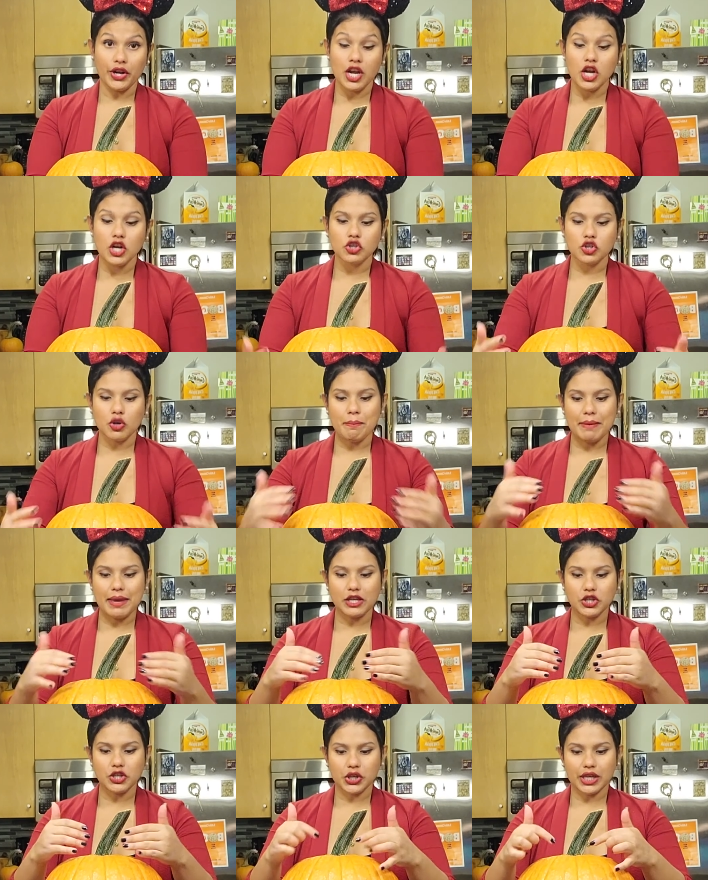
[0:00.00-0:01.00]
So make
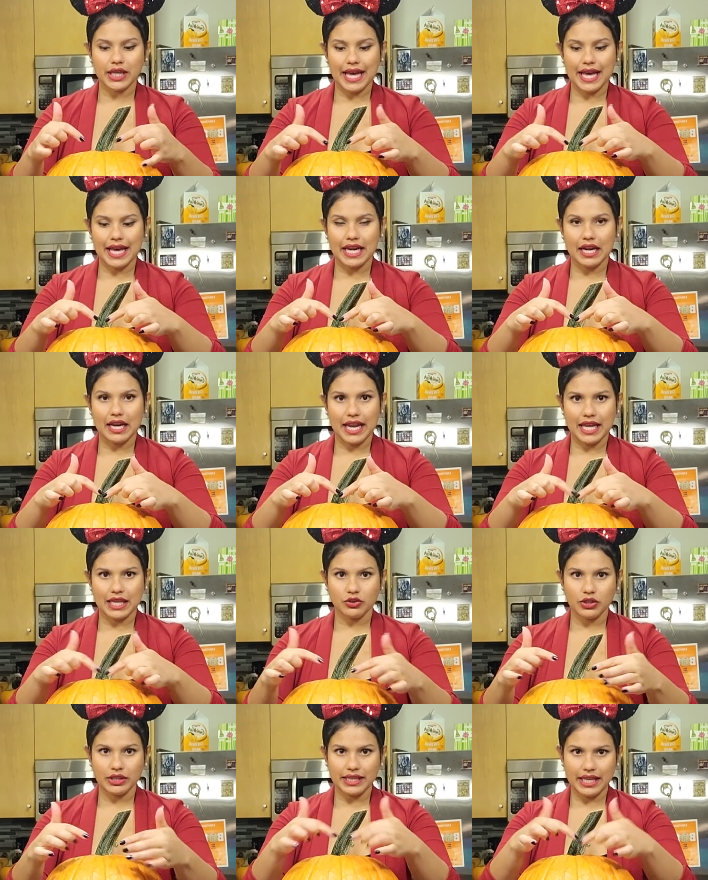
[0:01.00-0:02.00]
sure that
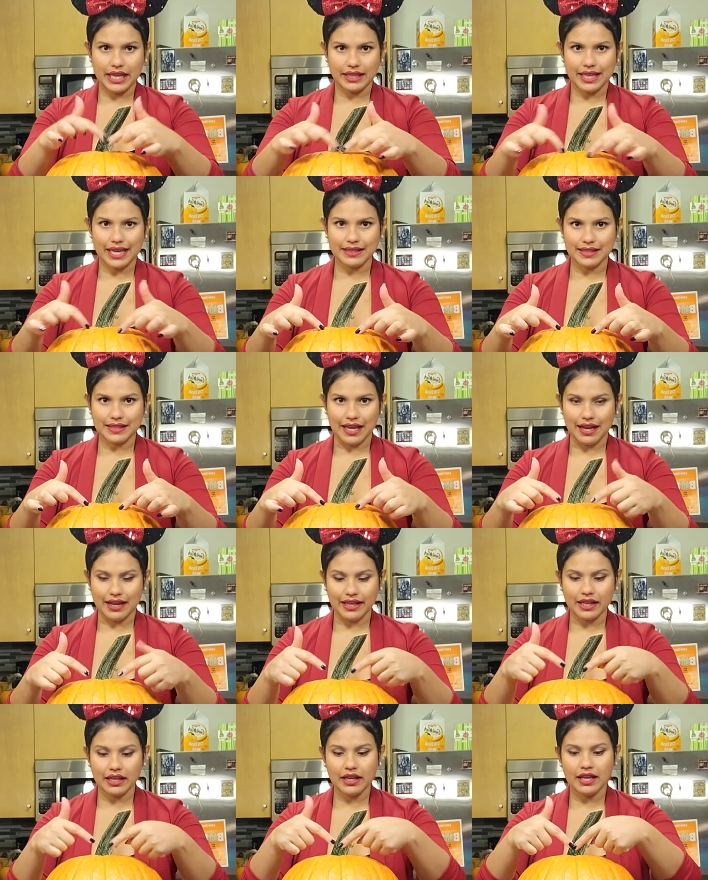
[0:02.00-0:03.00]
in that side,